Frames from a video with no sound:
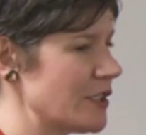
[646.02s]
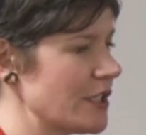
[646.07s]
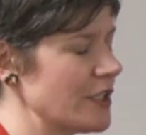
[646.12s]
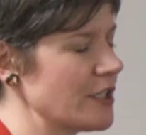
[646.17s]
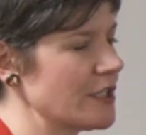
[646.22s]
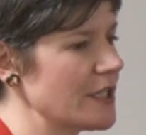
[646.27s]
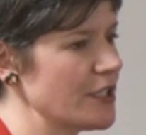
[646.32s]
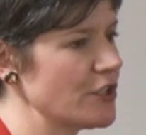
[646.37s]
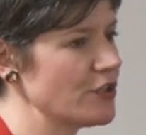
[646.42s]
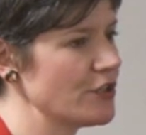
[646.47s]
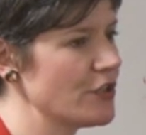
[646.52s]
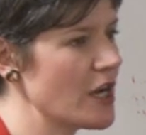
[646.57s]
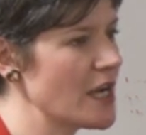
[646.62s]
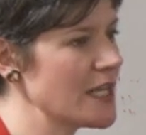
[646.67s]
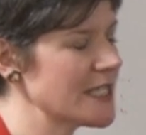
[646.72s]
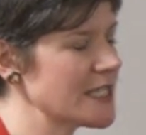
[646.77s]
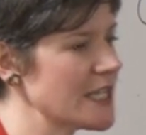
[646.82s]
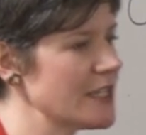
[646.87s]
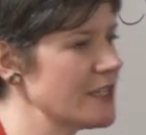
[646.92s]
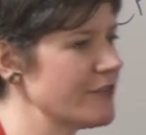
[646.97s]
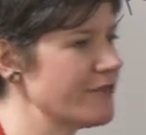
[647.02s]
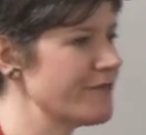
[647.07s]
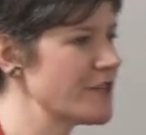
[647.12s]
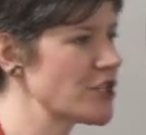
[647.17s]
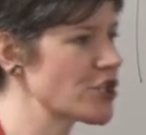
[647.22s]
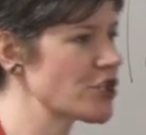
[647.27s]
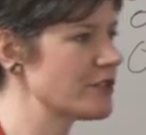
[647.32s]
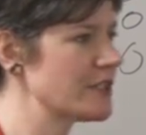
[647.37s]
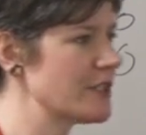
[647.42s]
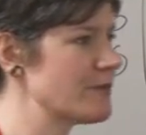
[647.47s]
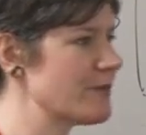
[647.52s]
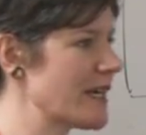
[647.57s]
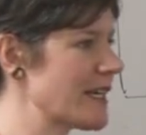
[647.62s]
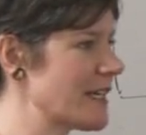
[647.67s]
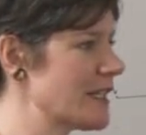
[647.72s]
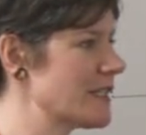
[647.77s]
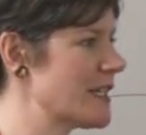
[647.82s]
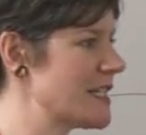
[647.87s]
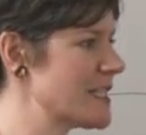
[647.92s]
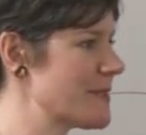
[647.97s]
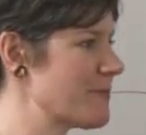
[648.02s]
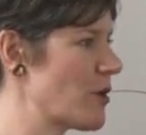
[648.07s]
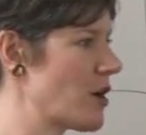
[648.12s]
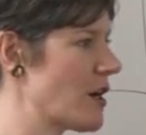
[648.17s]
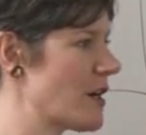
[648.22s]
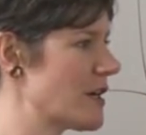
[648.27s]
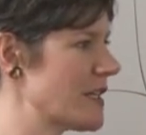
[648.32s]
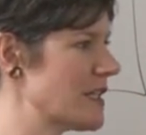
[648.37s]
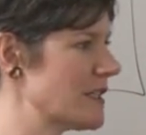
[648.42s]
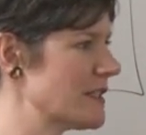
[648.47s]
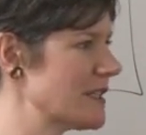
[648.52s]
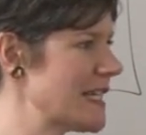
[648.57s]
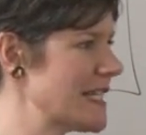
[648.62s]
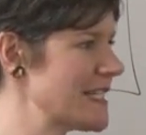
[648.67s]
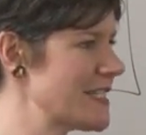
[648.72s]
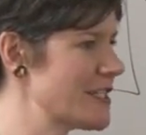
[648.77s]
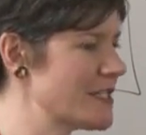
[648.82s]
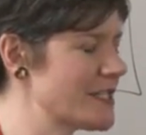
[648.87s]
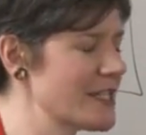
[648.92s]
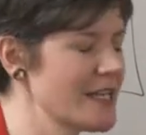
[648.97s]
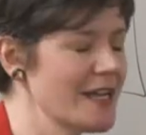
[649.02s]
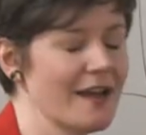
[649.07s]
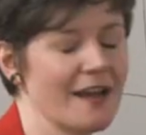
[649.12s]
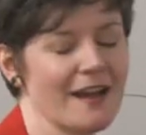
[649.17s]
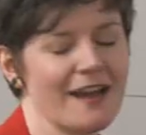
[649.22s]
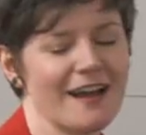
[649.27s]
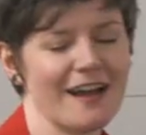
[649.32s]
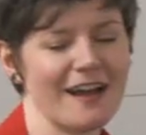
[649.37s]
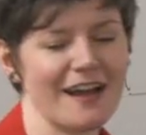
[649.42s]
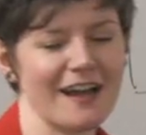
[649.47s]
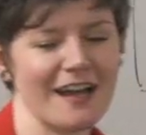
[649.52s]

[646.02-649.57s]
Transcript: you're not an officially recognized party unless uh,